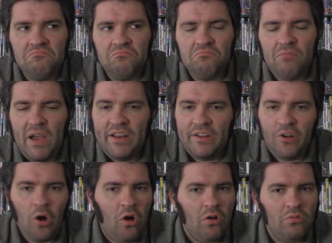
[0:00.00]
when it
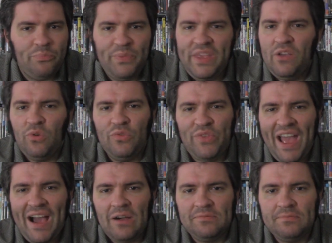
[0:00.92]
all equals
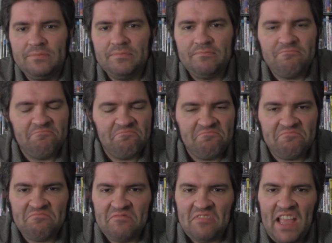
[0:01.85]
out,
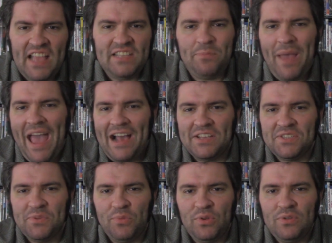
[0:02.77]
it's
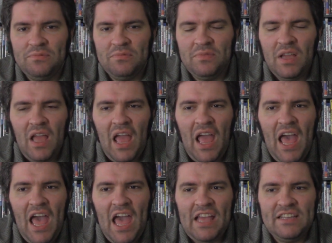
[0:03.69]
passable.
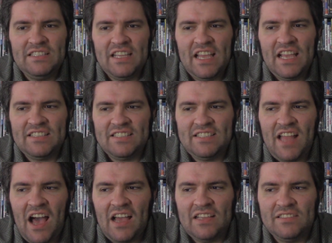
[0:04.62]
And it's
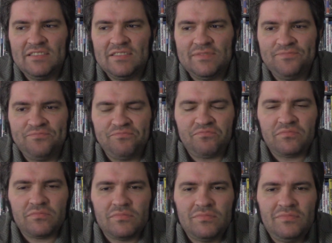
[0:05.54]
not
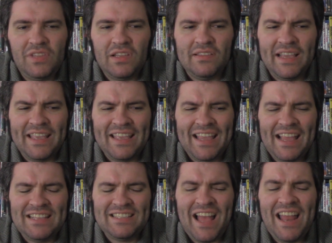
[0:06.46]
like
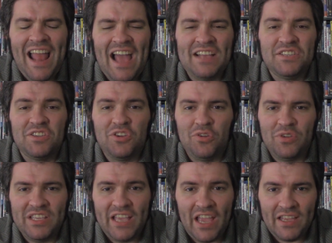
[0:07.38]
it's not as
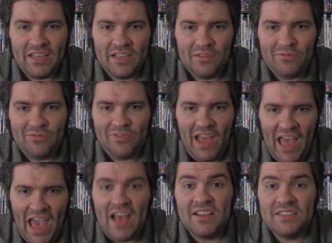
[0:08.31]
creative
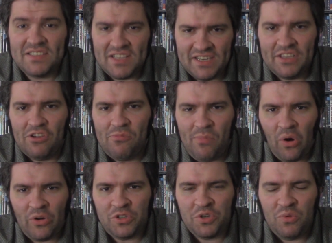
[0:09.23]
as the Neil
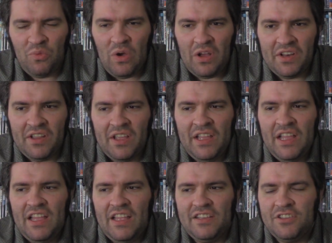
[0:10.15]
Marshall one
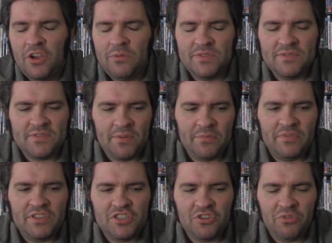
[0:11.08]
in terms of some of
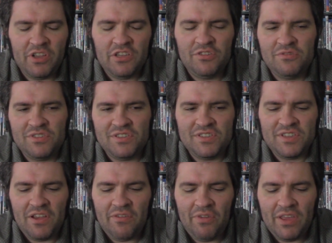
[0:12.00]
its creatures and
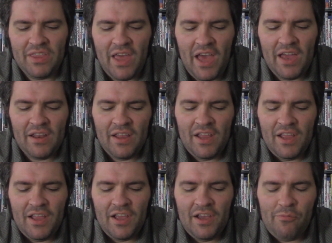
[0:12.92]
stuff like that,
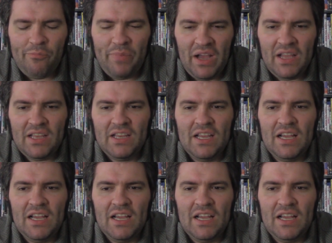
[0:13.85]
but